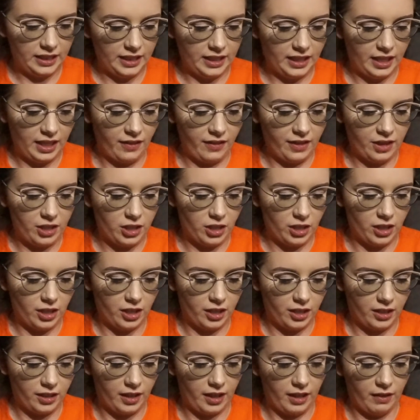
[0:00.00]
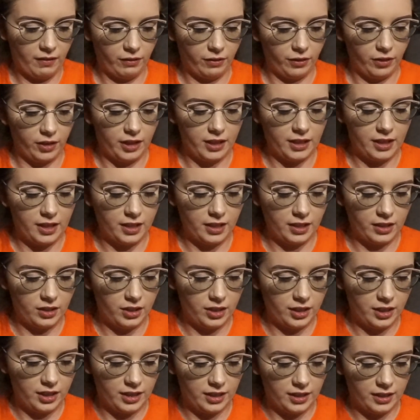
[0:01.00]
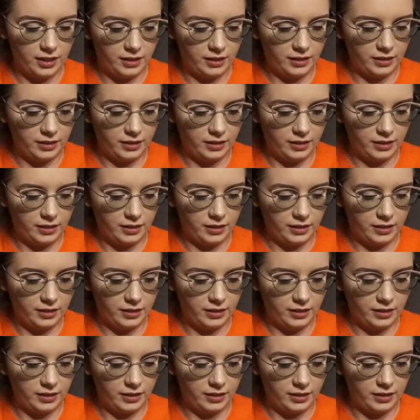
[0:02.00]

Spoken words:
give it to her and then for it to just